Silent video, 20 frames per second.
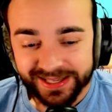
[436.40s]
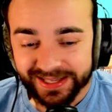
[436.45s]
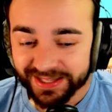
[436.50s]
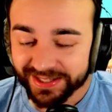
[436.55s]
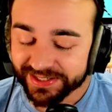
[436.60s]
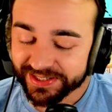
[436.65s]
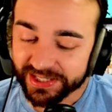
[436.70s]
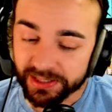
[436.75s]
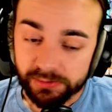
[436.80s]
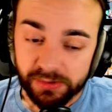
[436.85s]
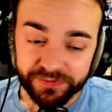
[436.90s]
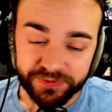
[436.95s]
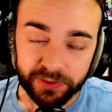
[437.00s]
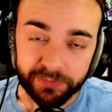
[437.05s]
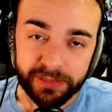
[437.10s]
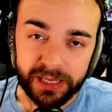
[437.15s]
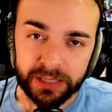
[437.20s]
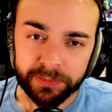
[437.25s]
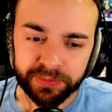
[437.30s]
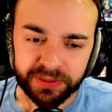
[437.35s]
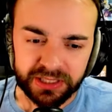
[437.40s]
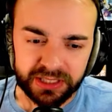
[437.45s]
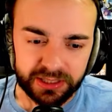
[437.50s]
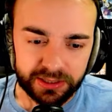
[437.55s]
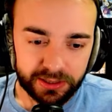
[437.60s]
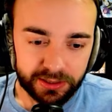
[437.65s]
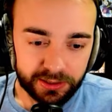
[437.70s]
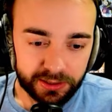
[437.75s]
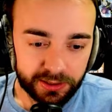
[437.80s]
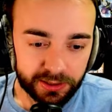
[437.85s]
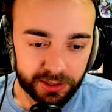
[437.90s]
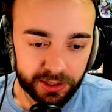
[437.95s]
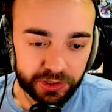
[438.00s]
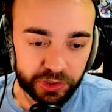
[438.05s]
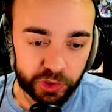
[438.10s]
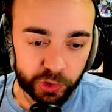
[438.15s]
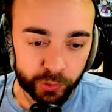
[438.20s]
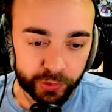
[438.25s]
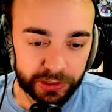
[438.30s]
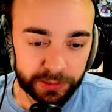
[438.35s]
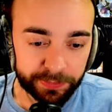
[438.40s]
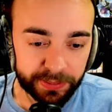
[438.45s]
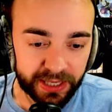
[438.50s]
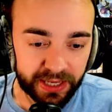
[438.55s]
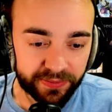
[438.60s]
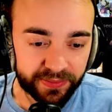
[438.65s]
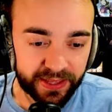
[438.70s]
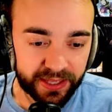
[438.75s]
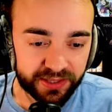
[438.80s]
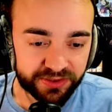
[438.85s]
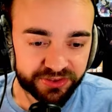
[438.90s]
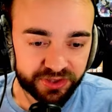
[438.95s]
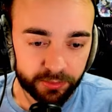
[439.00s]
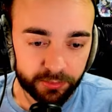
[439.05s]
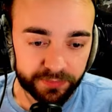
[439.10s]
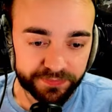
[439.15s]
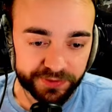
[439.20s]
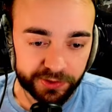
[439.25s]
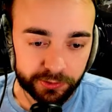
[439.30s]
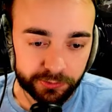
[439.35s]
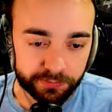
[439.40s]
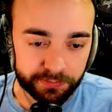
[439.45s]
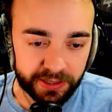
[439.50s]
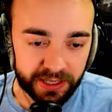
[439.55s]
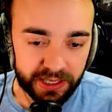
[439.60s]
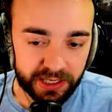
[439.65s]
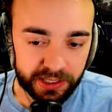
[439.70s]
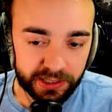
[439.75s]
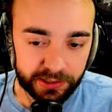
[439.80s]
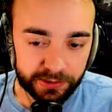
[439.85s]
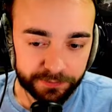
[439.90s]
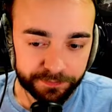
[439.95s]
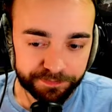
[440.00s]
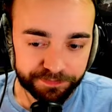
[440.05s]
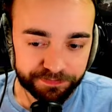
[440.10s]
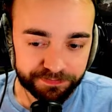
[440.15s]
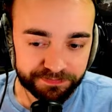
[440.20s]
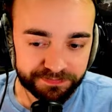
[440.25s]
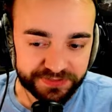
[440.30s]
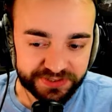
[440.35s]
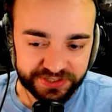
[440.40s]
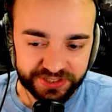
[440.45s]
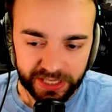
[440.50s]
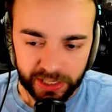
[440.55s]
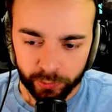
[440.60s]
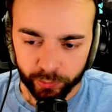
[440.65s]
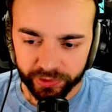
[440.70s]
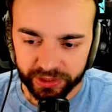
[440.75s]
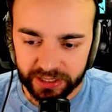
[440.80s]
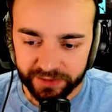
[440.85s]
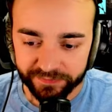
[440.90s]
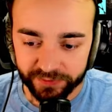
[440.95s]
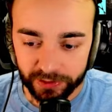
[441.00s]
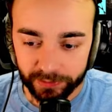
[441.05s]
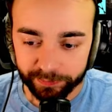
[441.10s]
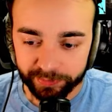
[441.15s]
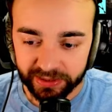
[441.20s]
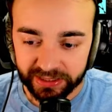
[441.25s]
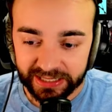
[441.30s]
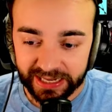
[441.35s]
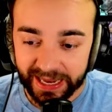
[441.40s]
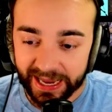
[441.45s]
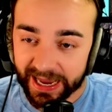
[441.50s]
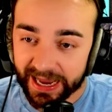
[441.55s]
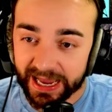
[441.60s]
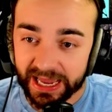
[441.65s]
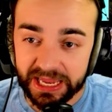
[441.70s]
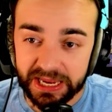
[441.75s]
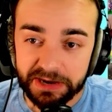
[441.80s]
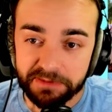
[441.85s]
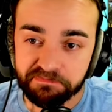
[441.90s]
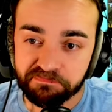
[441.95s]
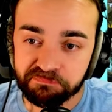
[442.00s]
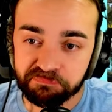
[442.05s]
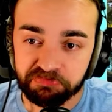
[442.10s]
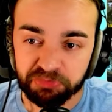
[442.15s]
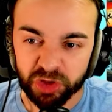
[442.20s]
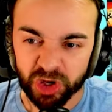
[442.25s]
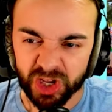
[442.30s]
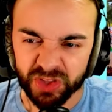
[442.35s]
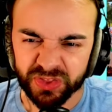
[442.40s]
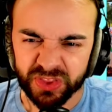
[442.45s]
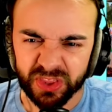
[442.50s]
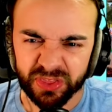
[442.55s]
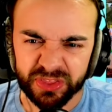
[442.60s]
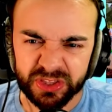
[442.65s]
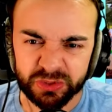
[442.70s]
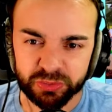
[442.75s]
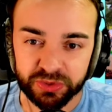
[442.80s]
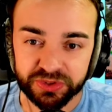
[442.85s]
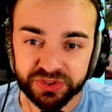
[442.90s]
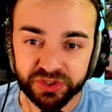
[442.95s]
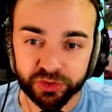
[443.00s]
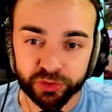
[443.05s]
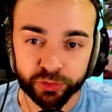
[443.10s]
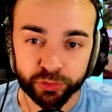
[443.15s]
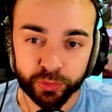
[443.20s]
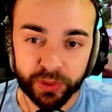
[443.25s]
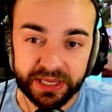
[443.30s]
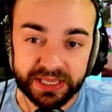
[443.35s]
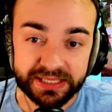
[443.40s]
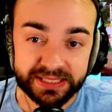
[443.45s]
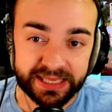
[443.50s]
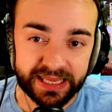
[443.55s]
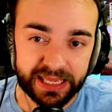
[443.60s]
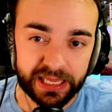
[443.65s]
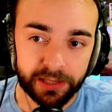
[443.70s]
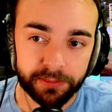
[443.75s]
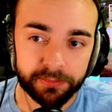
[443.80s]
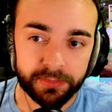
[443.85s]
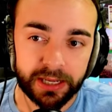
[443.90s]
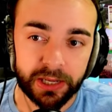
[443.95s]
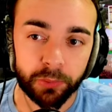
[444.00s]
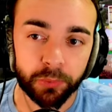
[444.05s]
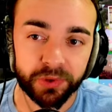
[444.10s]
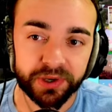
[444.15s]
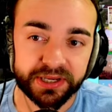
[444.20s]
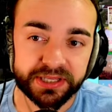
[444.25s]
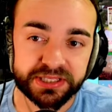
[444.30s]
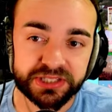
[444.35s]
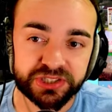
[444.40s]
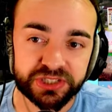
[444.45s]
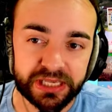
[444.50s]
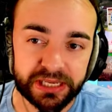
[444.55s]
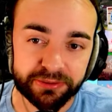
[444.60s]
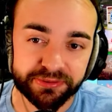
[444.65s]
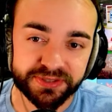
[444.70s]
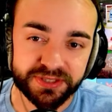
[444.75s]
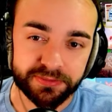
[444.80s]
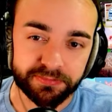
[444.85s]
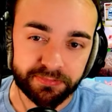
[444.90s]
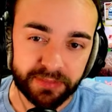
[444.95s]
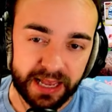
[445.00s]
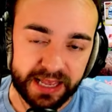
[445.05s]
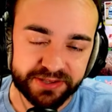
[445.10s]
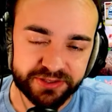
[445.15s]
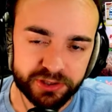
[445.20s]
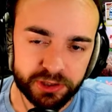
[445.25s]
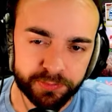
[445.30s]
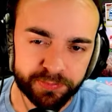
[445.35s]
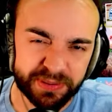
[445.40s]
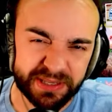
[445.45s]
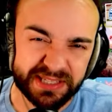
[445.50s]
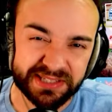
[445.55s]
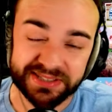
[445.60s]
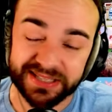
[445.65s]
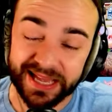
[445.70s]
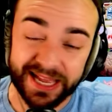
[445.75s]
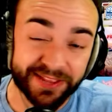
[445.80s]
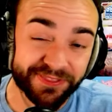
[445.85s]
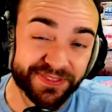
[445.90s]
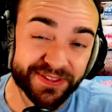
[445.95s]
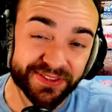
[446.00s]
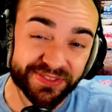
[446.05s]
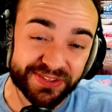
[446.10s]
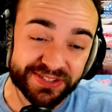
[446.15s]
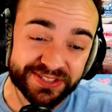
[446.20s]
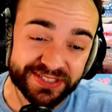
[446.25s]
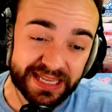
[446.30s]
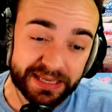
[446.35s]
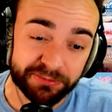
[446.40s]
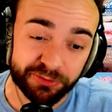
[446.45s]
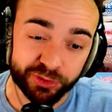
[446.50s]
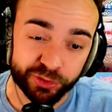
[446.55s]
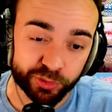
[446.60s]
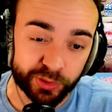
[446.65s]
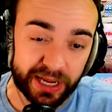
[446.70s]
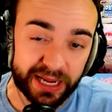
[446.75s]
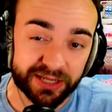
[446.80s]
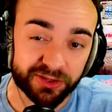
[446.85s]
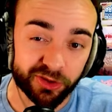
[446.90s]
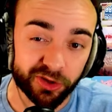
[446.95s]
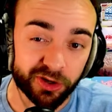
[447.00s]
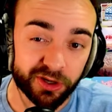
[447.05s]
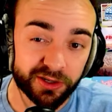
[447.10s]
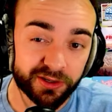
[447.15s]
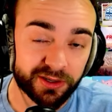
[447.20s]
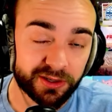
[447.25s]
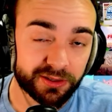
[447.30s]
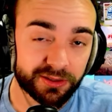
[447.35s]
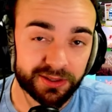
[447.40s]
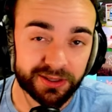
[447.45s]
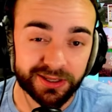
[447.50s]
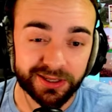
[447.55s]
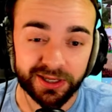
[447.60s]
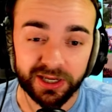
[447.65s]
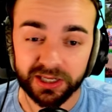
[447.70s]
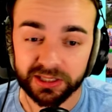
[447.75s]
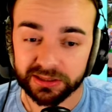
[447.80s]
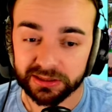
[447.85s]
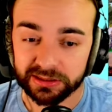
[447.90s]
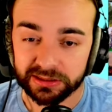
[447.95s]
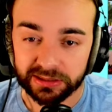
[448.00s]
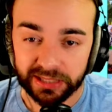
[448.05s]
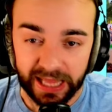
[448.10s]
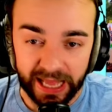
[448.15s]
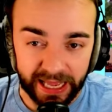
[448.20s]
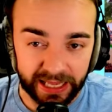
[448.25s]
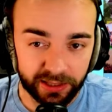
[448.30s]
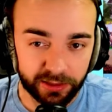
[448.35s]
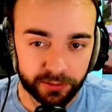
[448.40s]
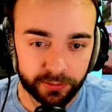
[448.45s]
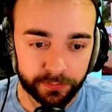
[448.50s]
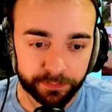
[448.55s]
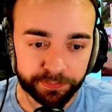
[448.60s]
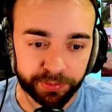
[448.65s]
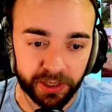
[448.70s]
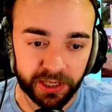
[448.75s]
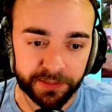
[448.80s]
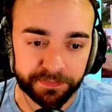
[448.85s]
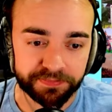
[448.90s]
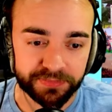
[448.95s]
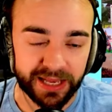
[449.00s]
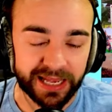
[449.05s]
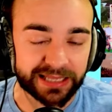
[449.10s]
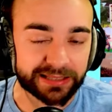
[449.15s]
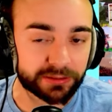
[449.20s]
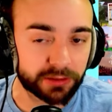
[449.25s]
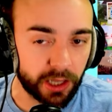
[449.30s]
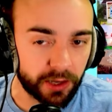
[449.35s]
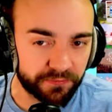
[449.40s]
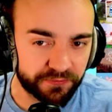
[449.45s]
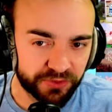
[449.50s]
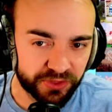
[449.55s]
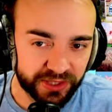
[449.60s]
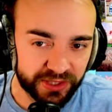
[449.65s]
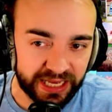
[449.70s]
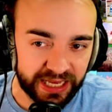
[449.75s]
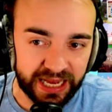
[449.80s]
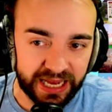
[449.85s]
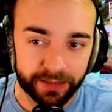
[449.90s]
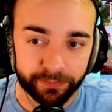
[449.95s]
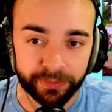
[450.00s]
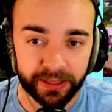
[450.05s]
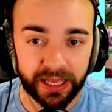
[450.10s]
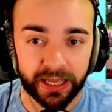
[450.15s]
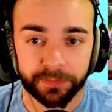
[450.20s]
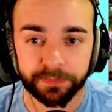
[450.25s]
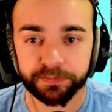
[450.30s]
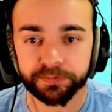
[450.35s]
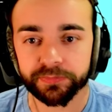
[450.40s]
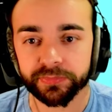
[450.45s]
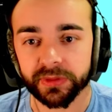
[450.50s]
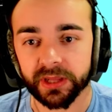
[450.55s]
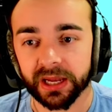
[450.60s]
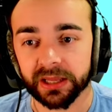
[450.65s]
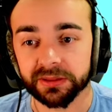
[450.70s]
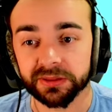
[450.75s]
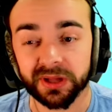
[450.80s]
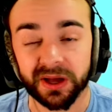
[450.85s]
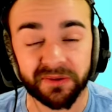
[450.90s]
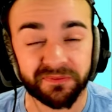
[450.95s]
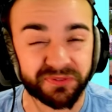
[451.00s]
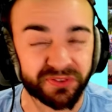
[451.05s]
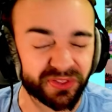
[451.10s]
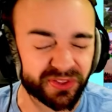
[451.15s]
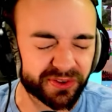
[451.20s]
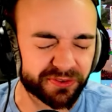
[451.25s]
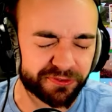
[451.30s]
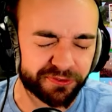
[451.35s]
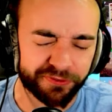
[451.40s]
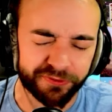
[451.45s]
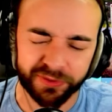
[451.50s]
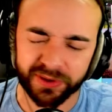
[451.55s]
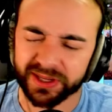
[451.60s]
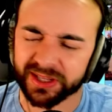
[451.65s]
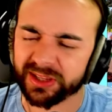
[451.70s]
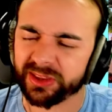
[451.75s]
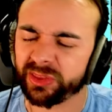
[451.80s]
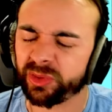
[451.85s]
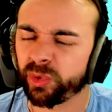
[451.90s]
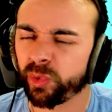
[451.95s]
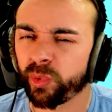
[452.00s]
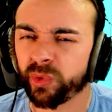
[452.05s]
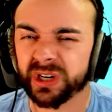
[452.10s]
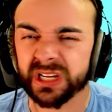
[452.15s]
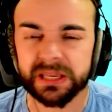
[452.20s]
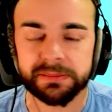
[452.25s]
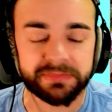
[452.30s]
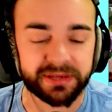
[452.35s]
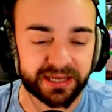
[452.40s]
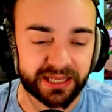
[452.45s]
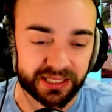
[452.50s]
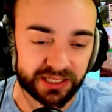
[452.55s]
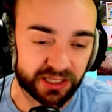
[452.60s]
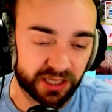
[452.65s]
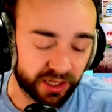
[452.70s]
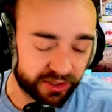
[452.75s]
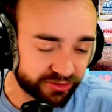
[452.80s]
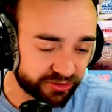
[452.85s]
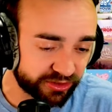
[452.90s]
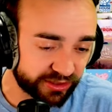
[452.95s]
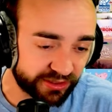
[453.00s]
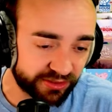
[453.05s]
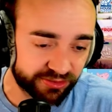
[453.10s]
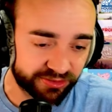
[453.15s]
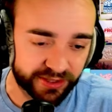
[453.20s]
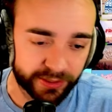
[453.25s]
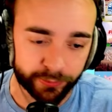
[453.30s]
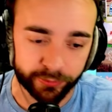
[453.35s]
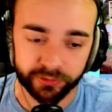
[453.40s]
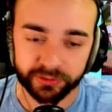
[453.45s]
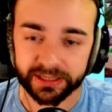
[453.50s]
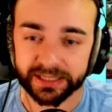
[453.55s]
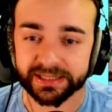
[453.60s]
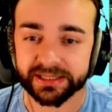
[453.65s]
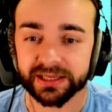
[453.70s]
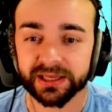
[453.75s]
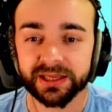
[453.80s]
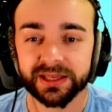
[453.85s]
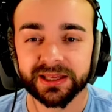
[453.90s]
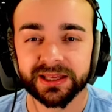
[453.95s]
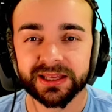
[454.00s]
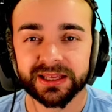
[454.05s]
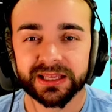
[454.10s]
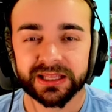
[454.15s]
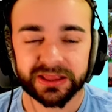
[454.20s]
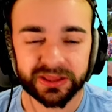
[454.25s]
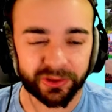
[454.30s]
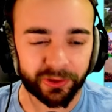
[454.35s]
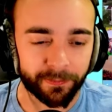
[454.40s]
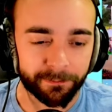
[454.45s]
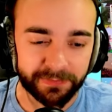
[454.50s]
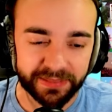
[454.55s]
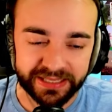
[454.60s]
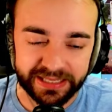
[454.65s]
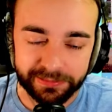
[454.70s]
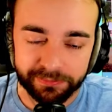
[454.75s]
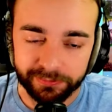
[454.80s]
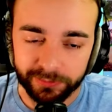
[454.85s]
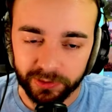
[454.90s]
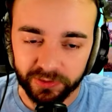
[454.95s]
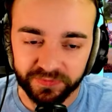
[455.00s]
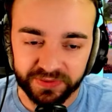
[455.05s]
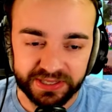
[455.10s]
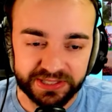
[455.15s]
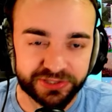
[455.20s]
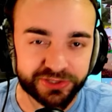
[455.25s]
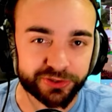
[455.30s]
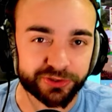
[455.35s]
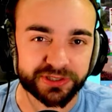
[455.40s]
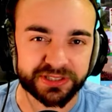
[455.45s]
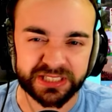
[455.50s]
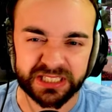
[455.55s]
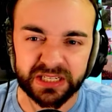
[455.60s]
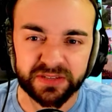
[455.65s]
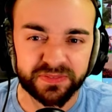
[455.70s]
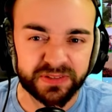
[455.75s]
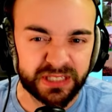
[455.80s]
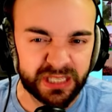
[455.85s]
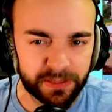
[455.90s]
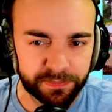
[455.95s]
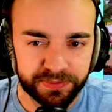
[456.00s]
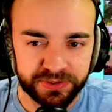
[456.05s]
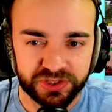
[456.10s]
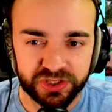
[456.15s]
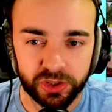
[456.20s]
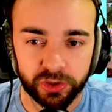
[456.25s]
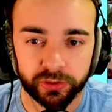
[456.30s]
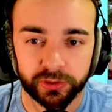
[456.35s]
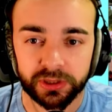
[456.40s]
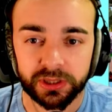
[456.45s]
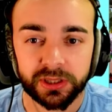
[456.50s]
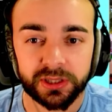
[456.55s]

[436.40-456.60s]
some of you may be annoyed by that. Some of you may say whatever, but I thought that this was a great game. I wouldn't say it was a masterpiece. I think this game dragged on a lot, but I loved the combat. I loved the freaking 20-minute cutscenes that were like little mini movies or a TV episode.